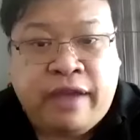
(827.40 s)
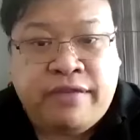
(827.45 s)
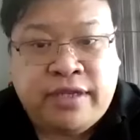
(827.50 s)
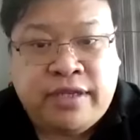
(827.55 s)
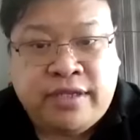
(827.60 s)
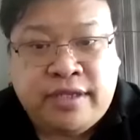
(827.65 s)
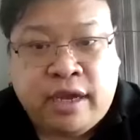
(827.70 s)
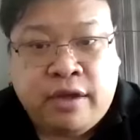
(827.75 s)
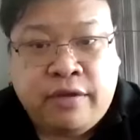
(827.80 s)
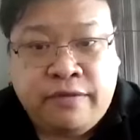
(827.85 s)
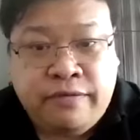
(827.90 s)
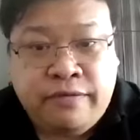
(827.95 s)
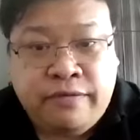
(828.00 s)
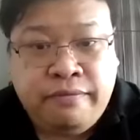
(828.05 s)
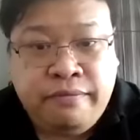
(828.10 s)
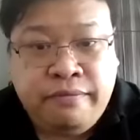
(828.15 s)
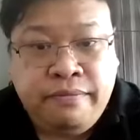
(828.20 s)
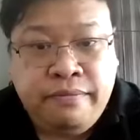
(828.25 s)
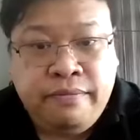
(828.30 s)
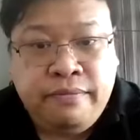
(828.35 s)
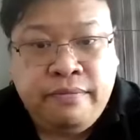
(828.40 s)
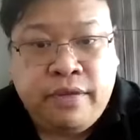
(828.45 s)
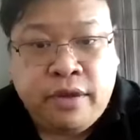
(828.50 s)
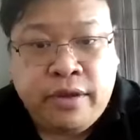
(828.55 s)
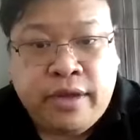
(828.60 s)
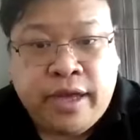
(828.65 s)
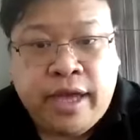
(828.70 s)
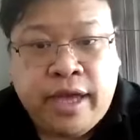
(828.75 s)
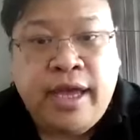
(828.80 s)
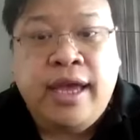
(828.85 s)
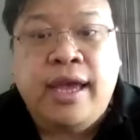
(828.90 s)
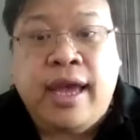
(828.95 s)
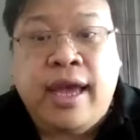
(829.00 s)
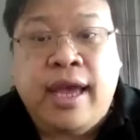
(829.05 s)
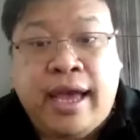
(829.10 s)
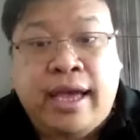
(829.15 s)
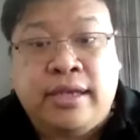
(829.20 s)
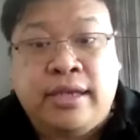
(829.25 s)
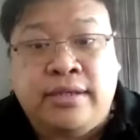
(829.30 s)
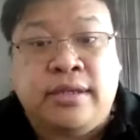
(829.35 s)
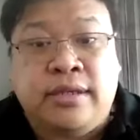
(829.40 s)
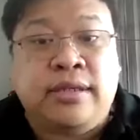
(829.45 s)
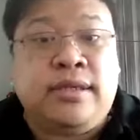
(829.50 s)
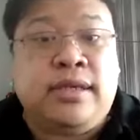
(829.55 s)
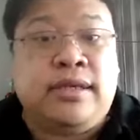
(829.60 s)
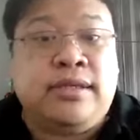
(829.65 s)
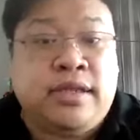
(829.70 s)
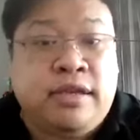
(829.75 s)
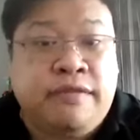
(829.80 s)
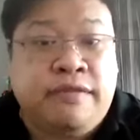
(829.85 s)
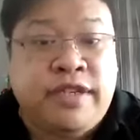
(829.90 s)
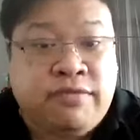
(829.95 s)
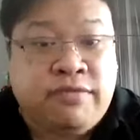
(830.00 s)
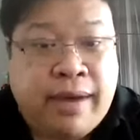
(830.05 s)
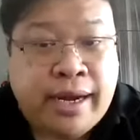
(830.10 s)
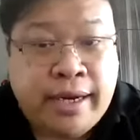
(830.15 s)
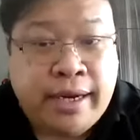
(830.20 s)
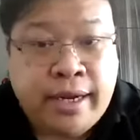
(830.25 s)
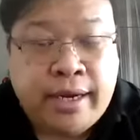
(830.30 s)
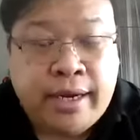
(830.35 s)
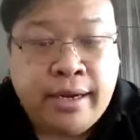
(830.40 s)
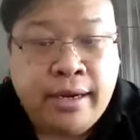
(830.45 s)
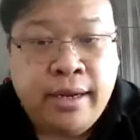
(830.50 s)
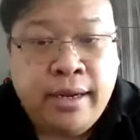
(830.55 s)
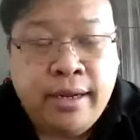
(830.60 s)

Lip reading: itself. Okay, as the service rendered.